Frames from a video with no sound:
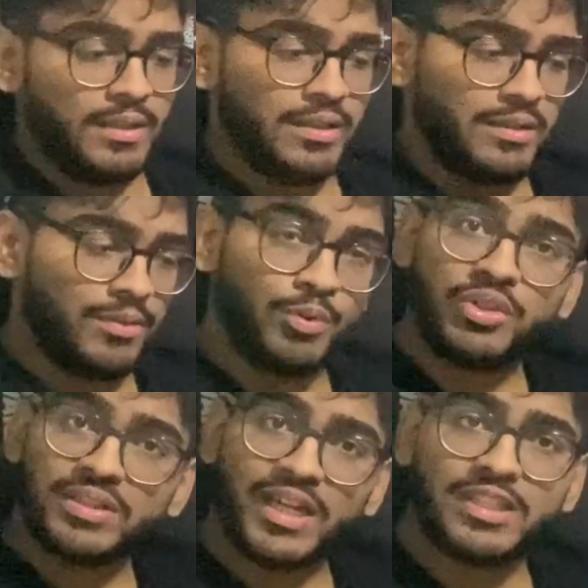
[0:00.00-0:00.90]
And then
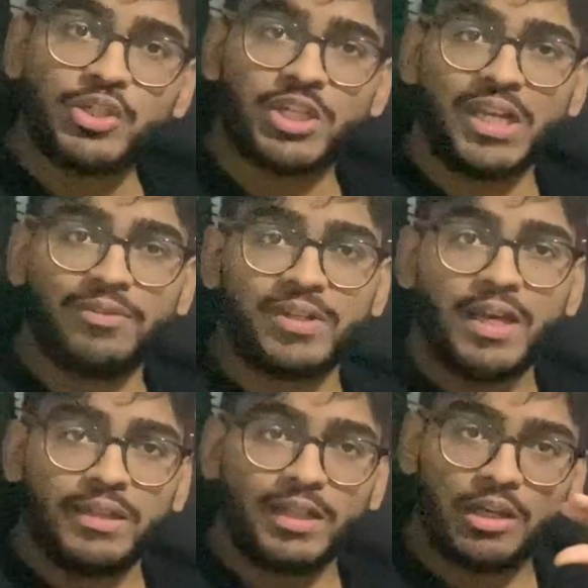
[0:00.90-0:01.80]
once that's achieved,
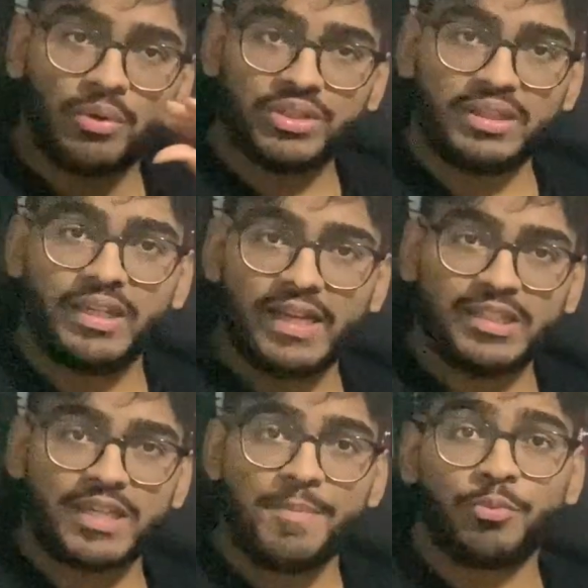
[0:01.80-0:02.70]
they'll go on to the next
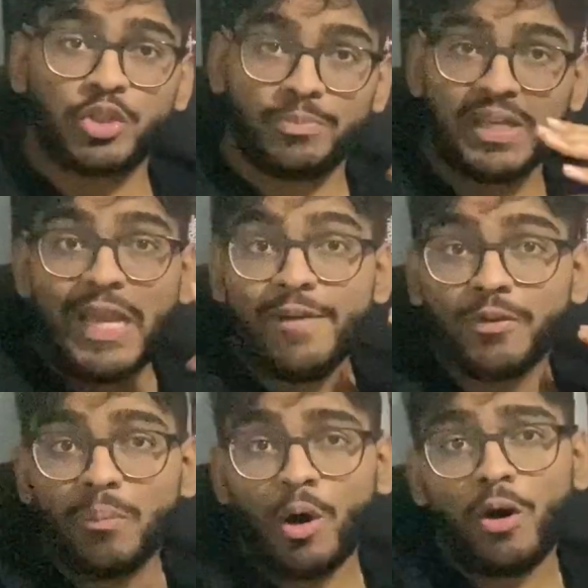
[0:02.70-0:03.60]
step, which will be
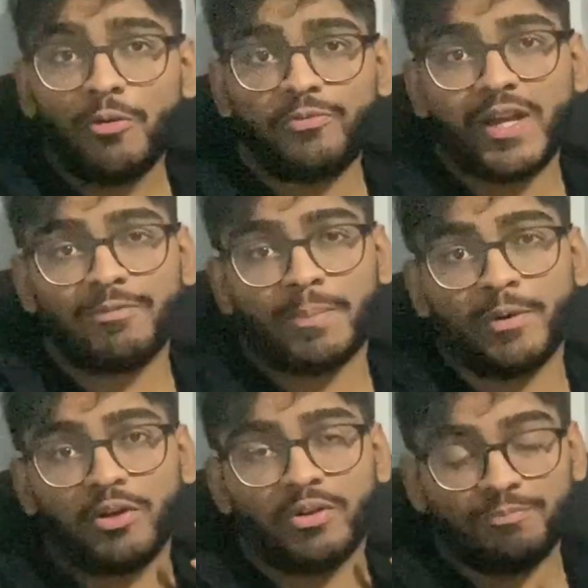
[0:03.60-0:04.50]
even more
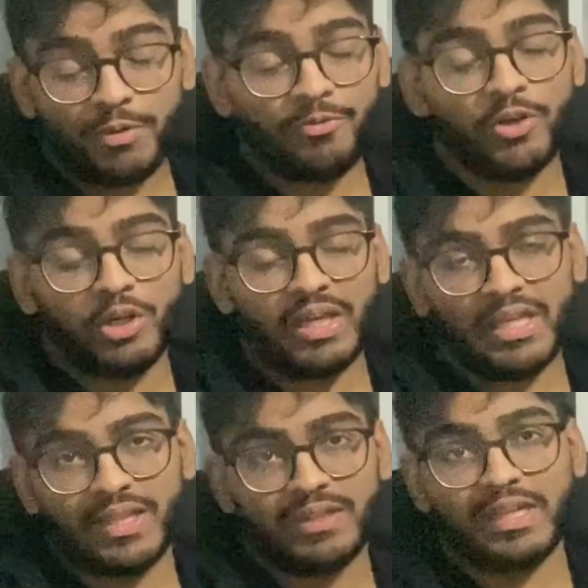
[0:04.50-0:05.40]
fear-provoking
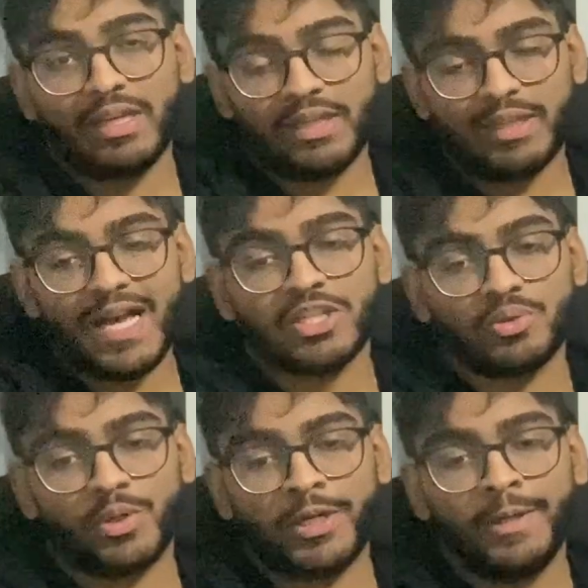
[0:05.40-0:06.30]
than the last
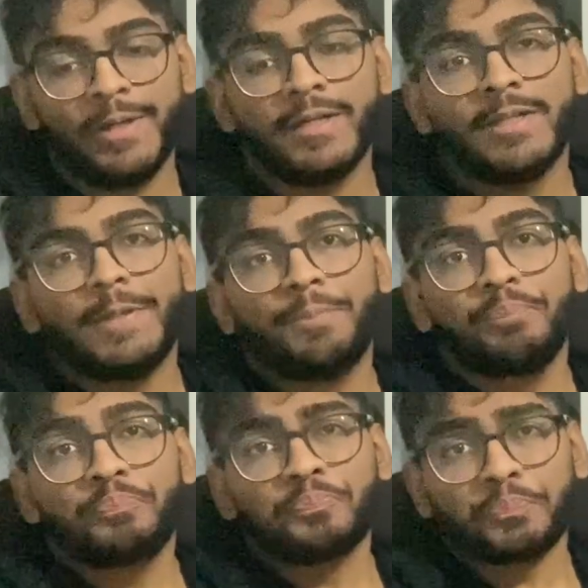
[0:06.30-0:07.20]
one.
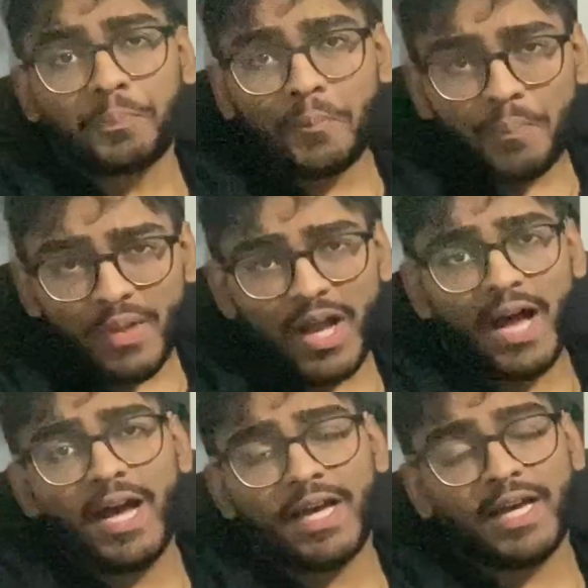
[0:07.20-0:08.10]

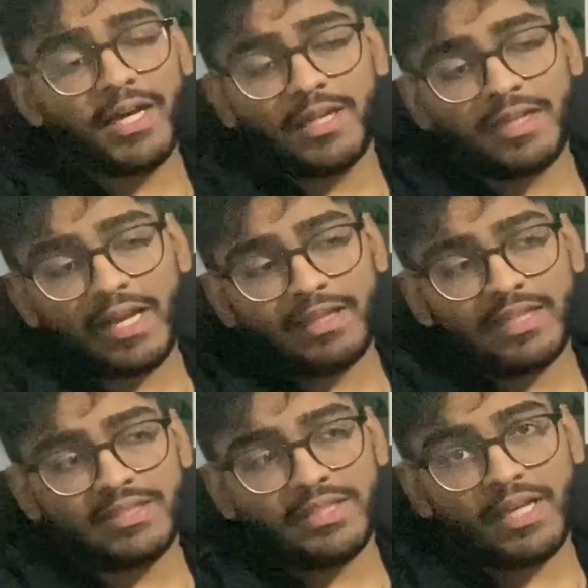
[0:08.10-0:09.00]
Like,
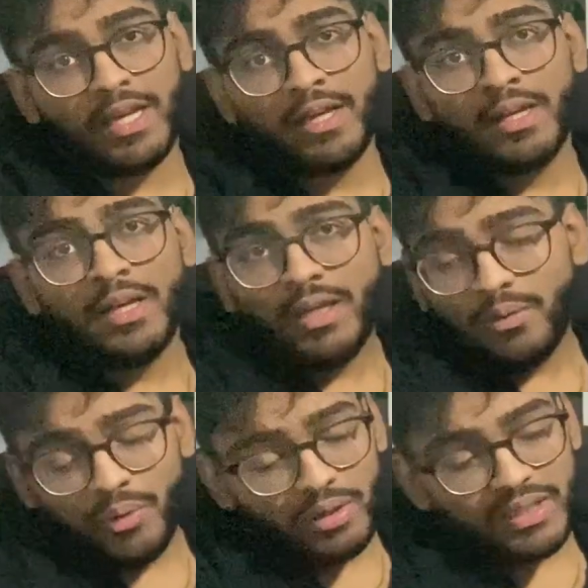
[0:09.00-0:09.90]
let's say,
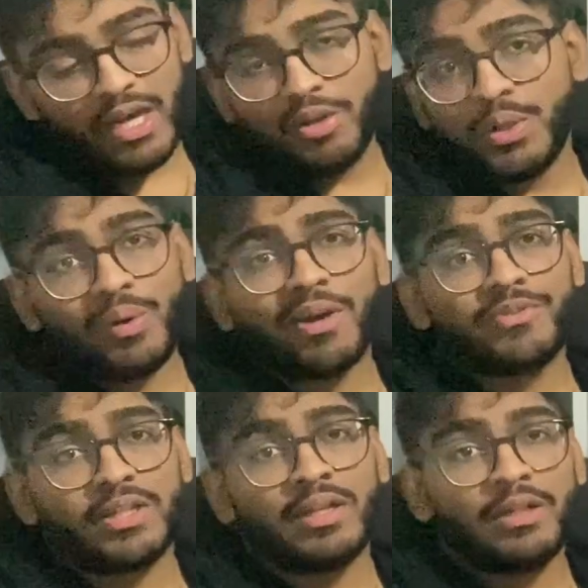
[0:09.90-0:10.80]
well, now you have
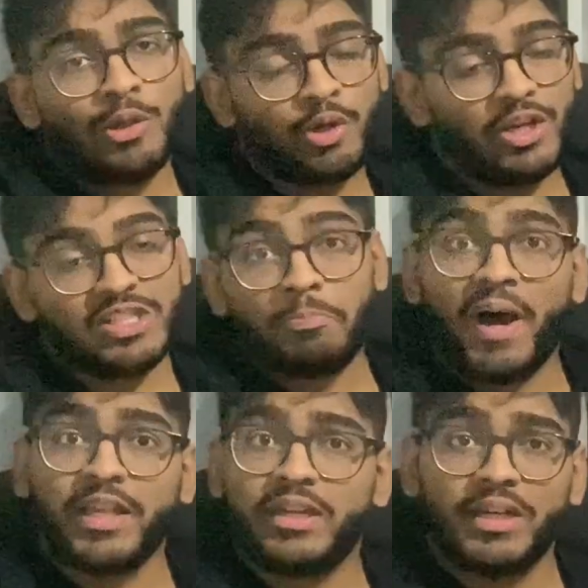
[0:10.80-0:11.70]
to look at a
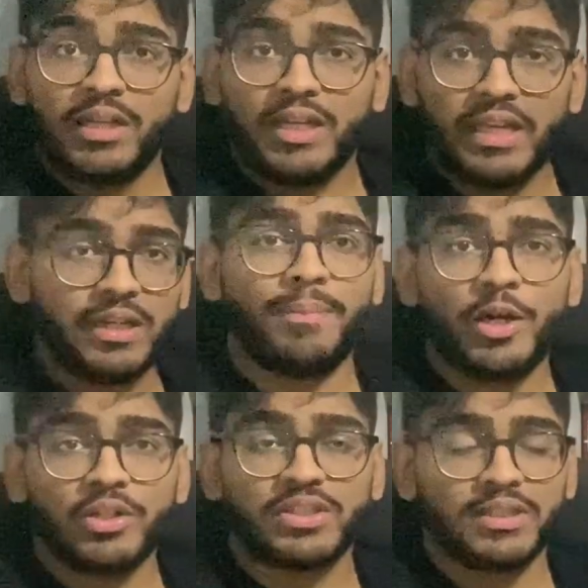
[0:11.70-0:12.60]
spider in a
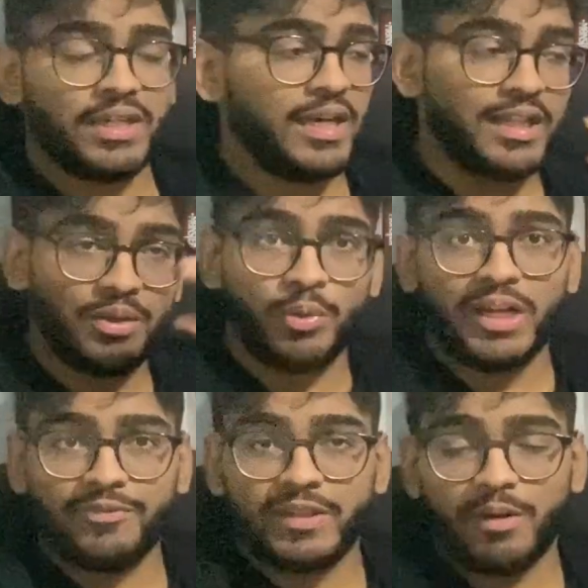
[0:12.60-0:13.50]
box. And then the one
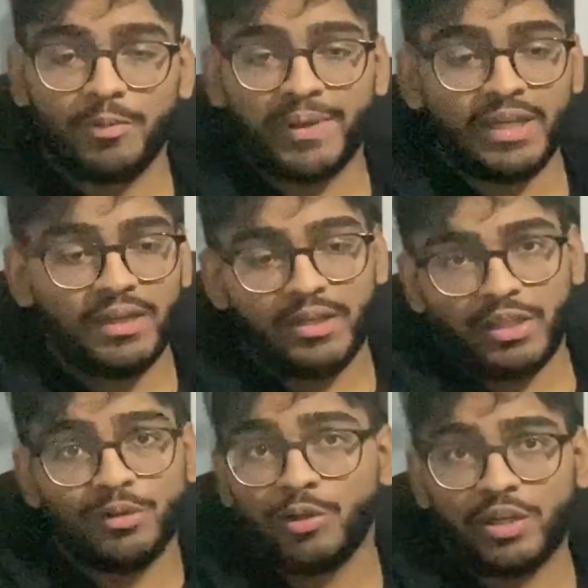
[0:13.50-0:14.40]
after that will be,
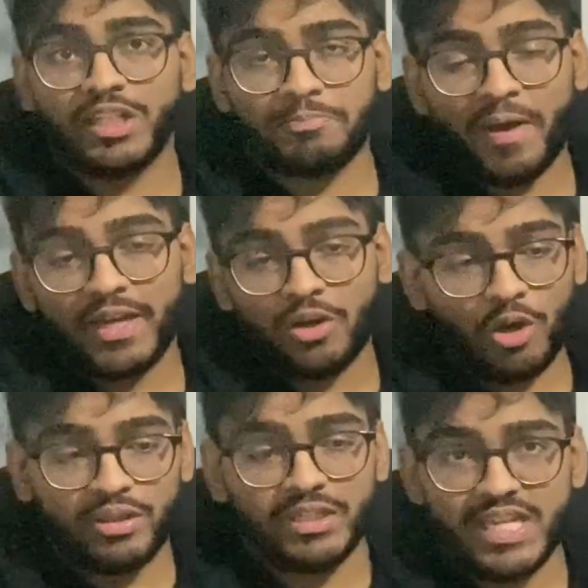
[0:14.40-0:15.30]
you look at a spider
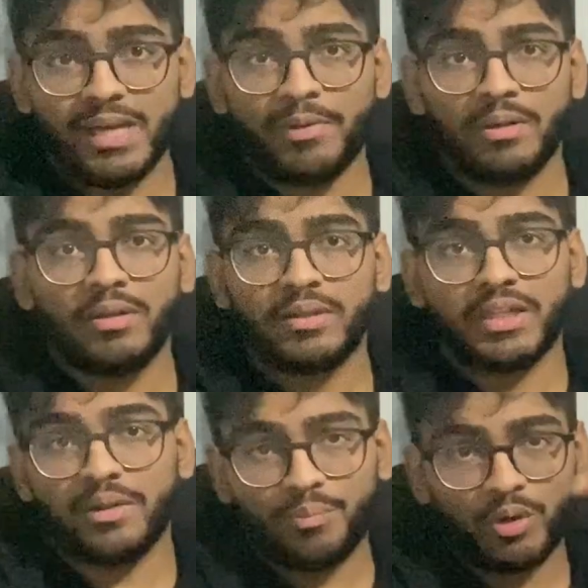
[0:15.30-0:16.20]
on the table. Then
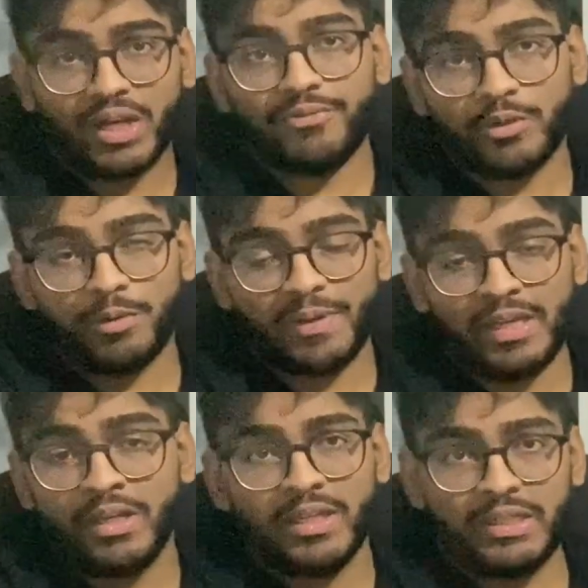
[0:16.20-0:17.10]
the one after will
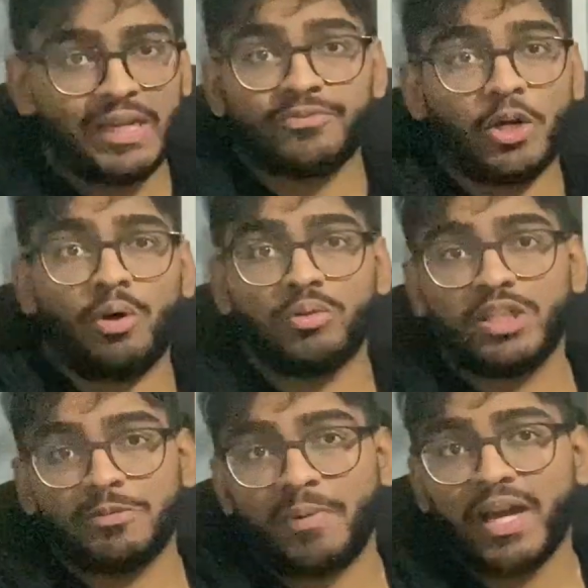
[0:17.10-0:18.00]
be, you have to hold the
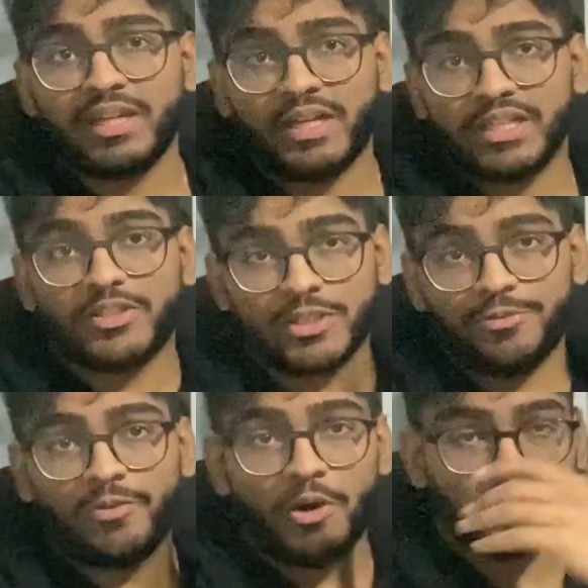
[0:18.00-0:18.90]
spider, and so
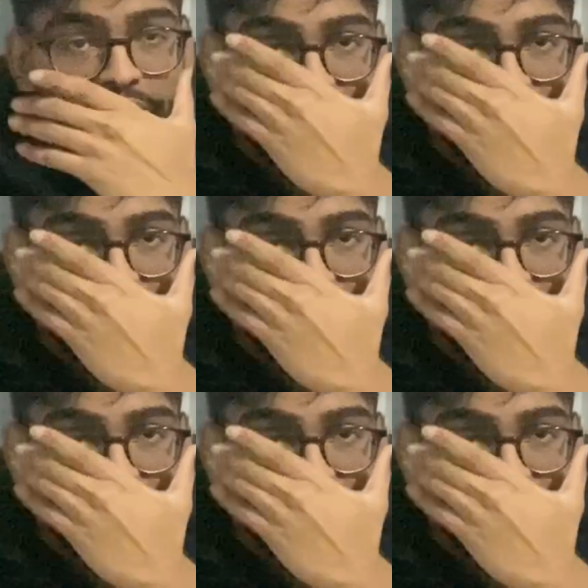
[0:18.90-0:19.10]
forth.